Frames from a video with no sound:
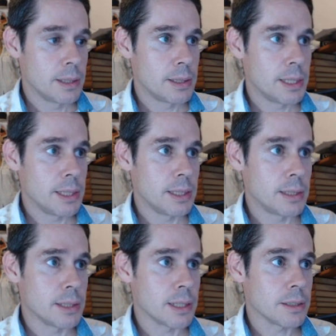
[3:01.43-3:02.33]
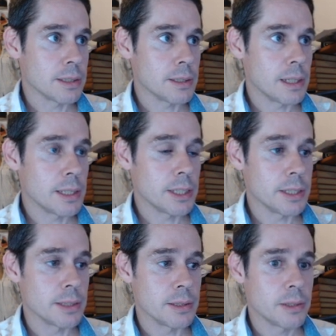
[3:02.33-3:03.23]
TEs, our
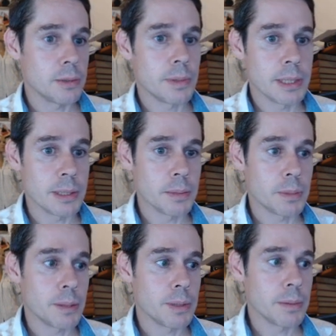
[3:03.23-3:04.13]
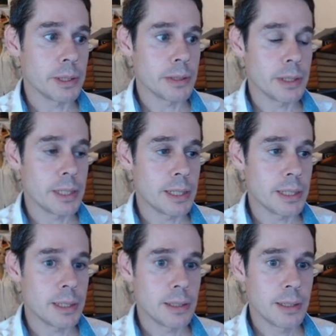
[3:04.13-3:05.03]
translations, we'll probably want to
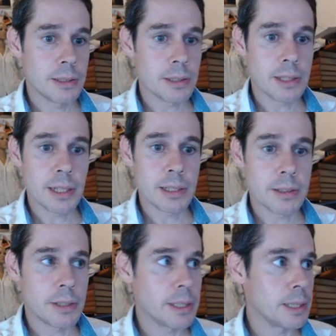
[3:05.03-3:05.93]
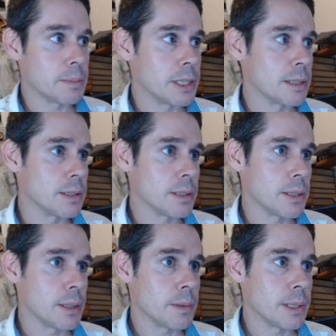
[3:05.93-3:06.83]
add, so say let's rename the
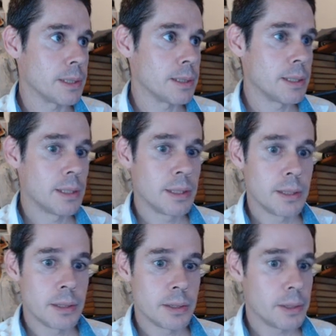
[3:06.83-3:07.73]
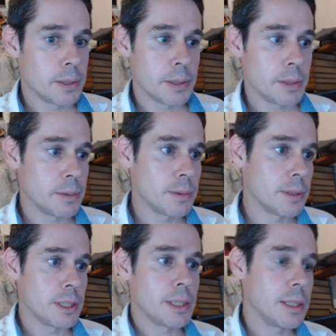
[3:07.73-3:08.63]
existing one to
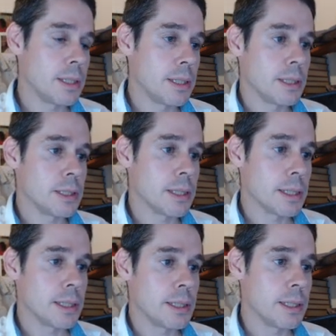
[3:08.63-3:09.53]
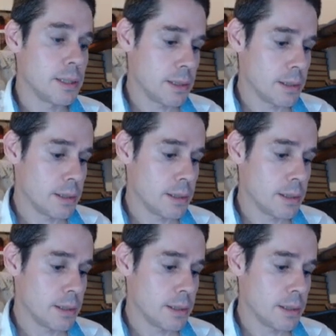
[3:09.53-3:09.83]
TE Chinese,